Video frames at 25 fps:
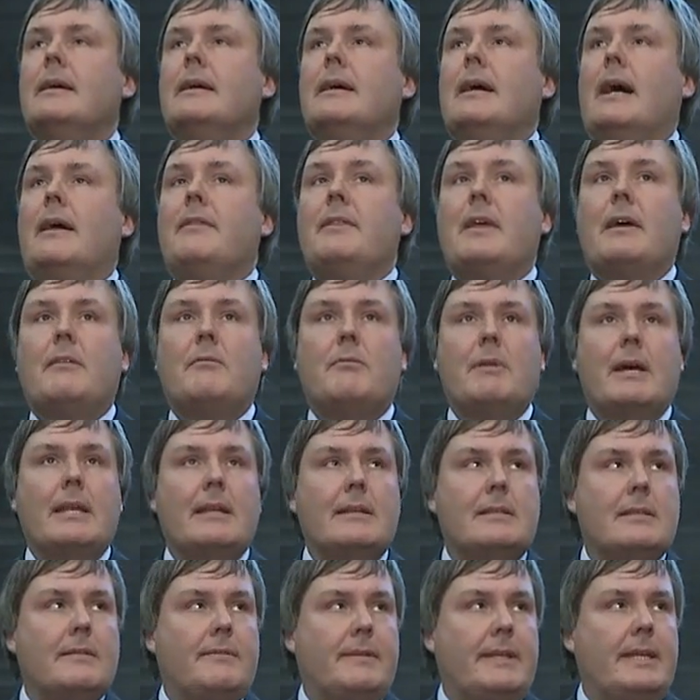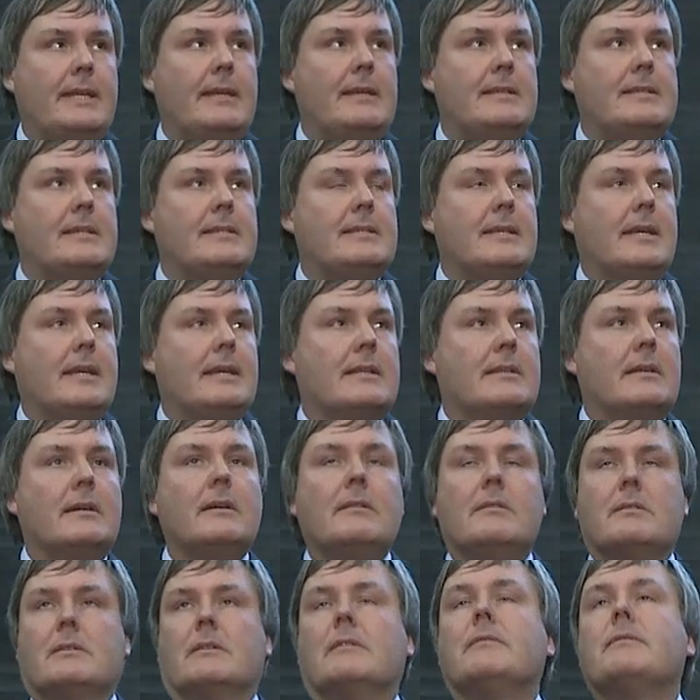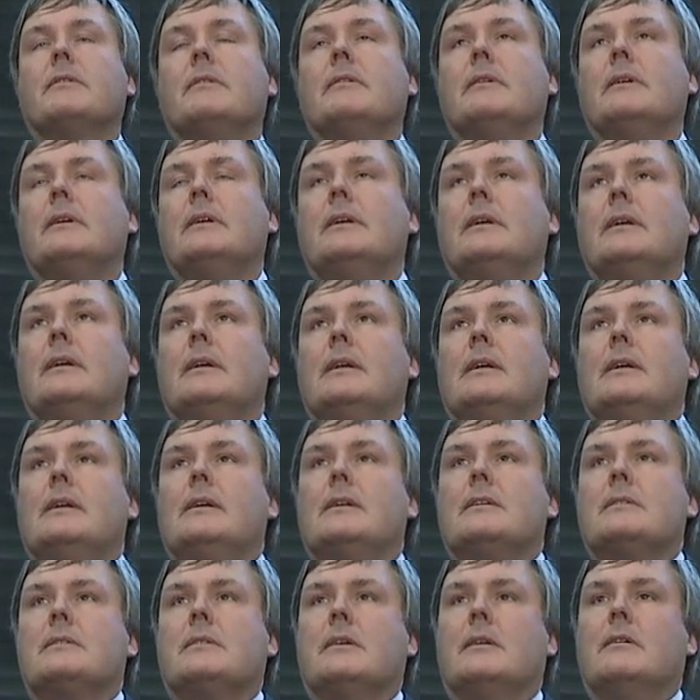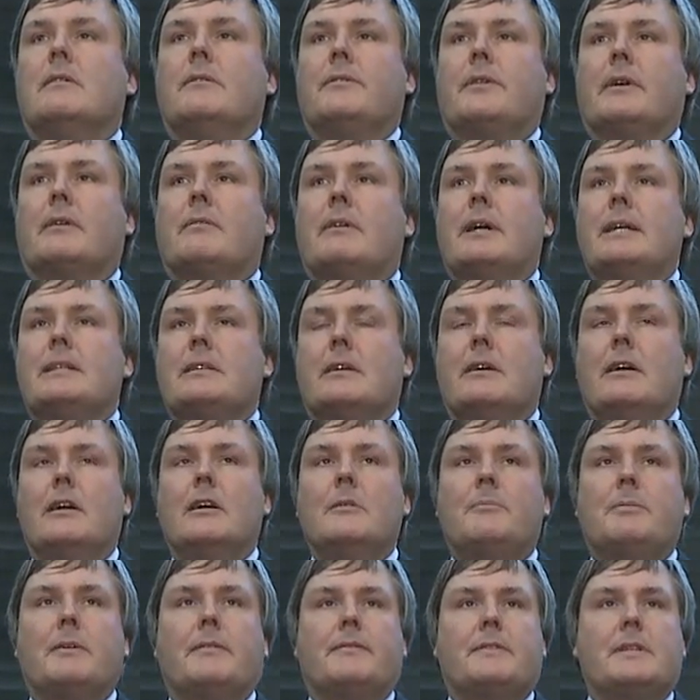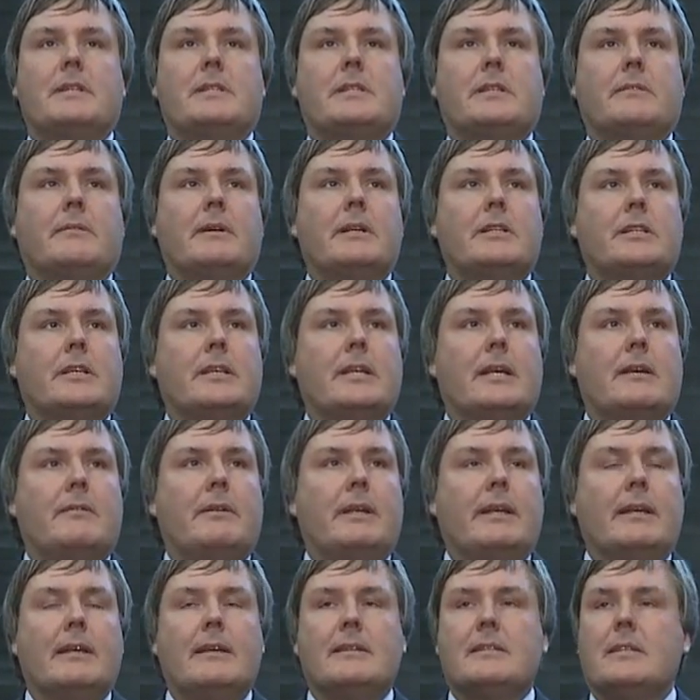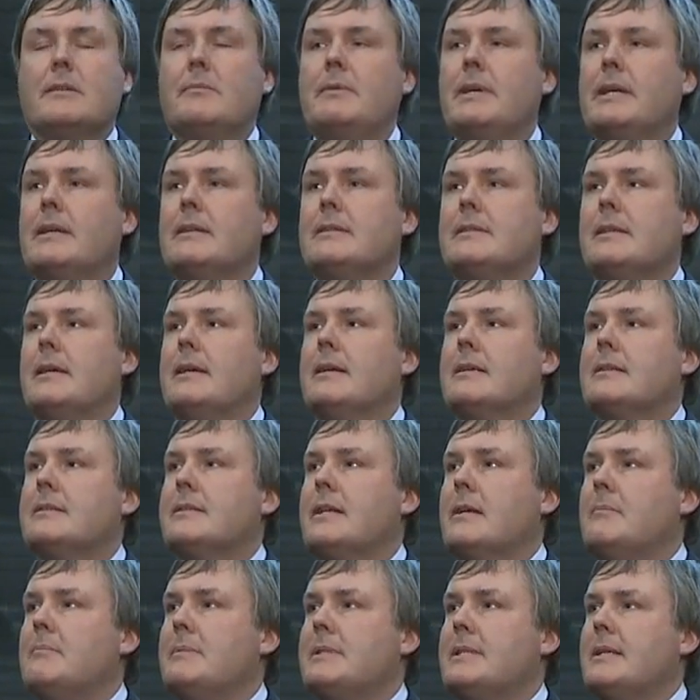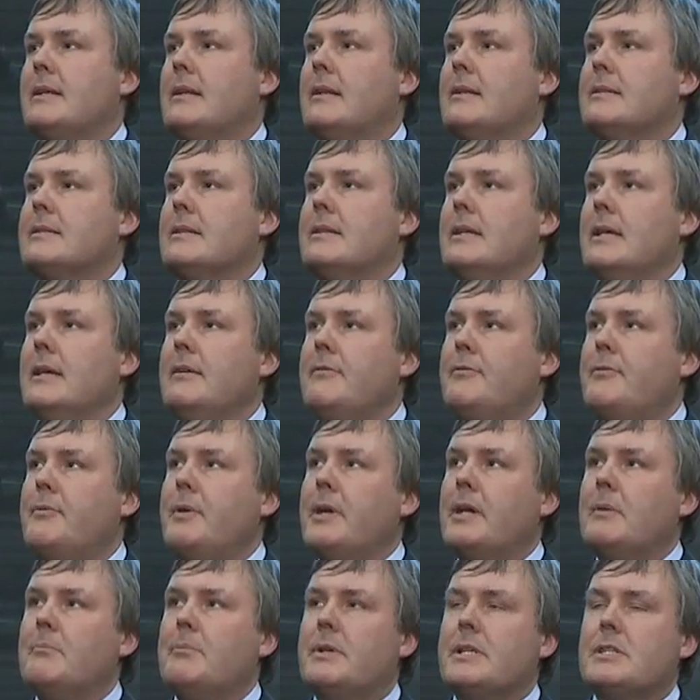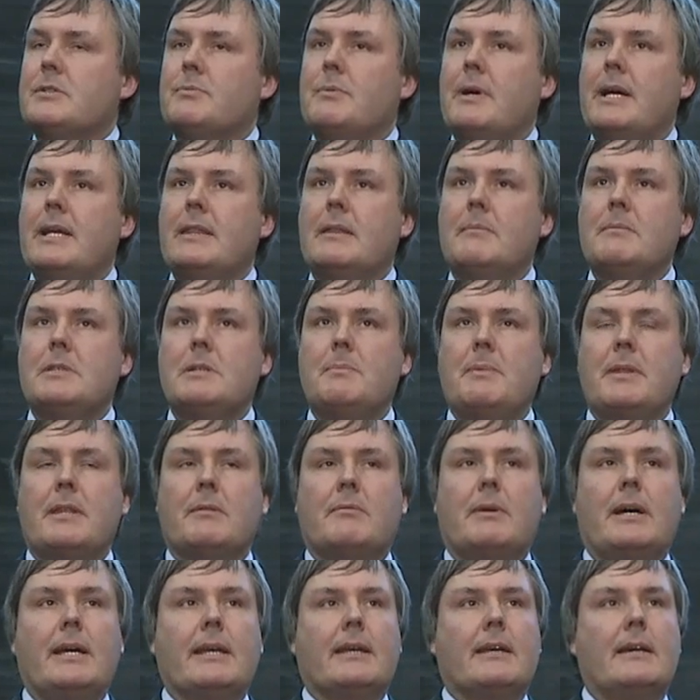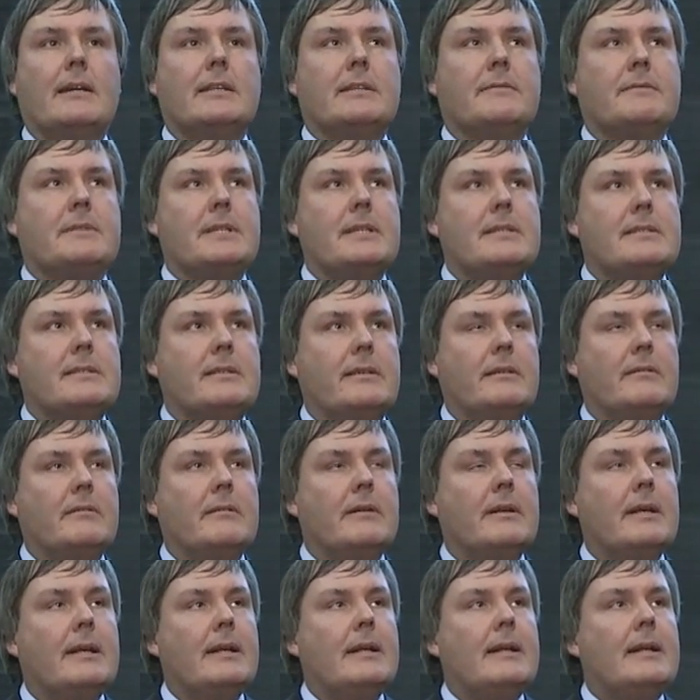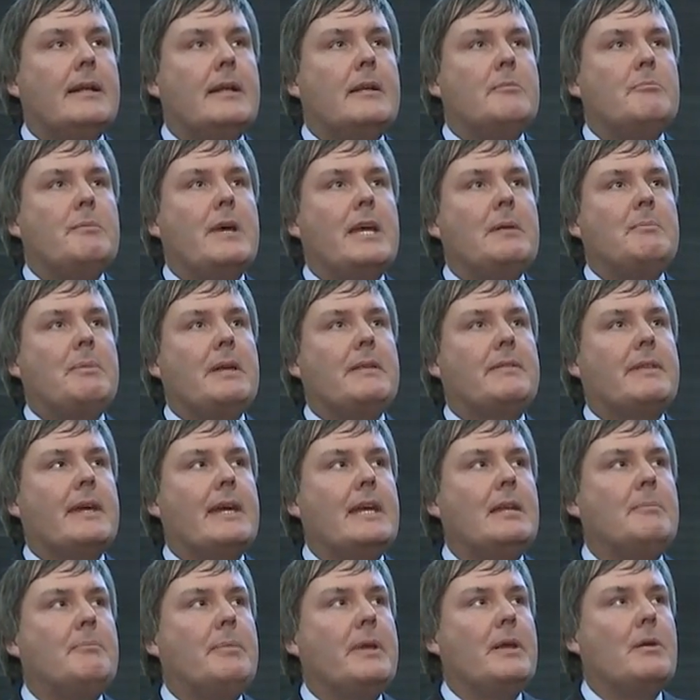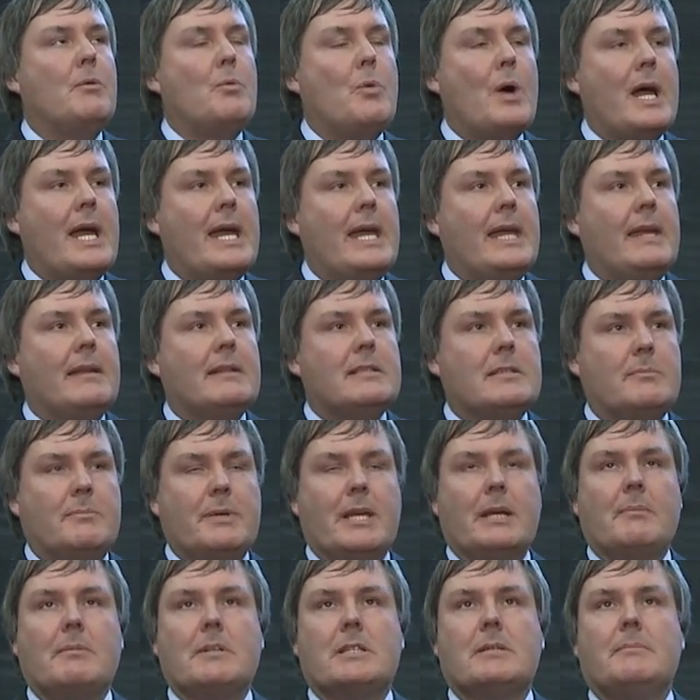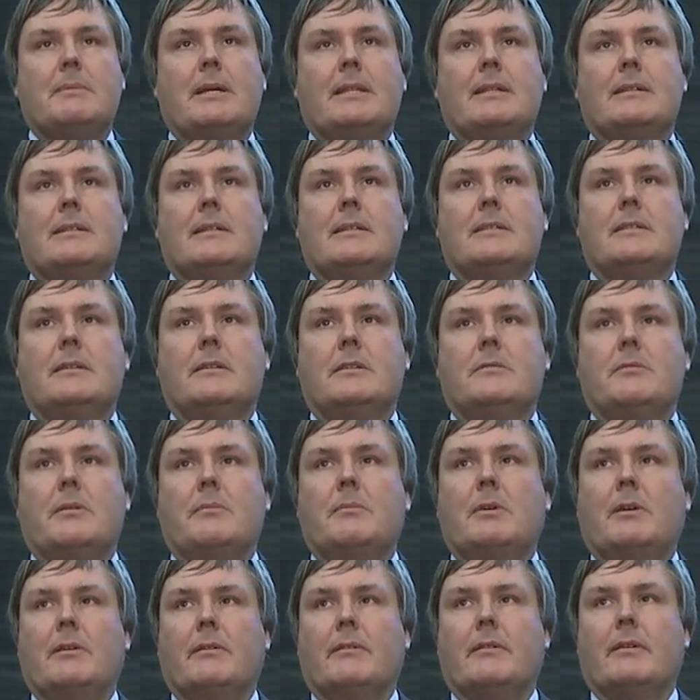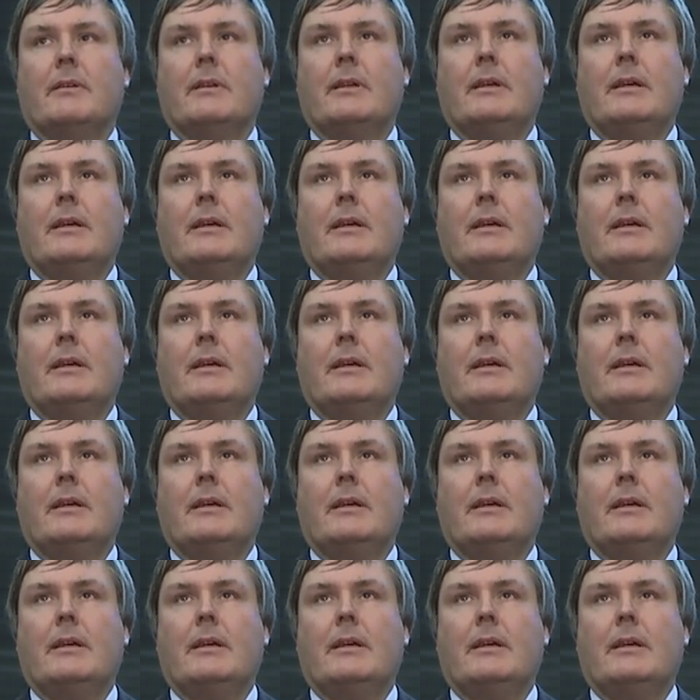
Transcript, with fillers: And they're relatively easy to get hold of. So the great hope of tissue engineering is that we can take stem cells, and if we can persuade them to be the right kind of tissue, maybe they'd be a way to be able to make the tissues we want.